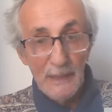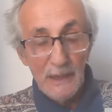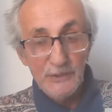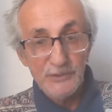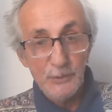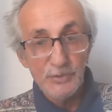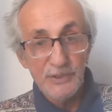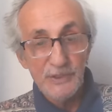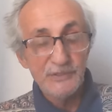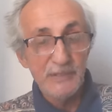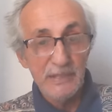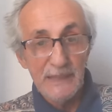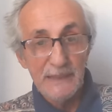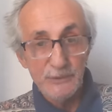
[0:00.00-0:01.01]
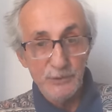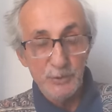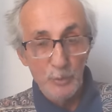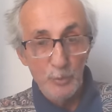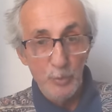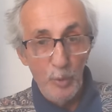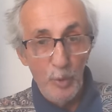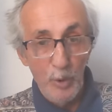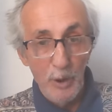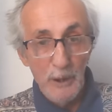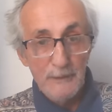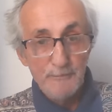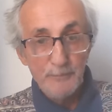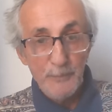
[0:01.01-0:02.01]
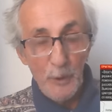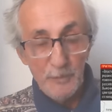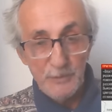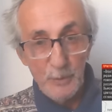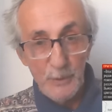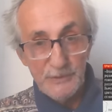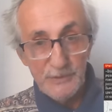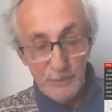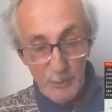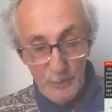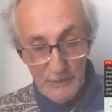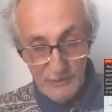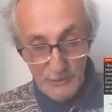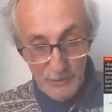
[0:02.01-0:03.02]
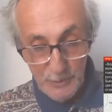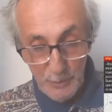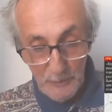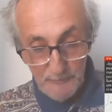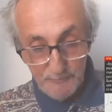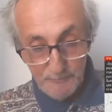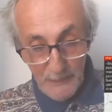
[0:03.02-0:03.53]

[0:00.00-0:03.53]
So this led to war of 2022.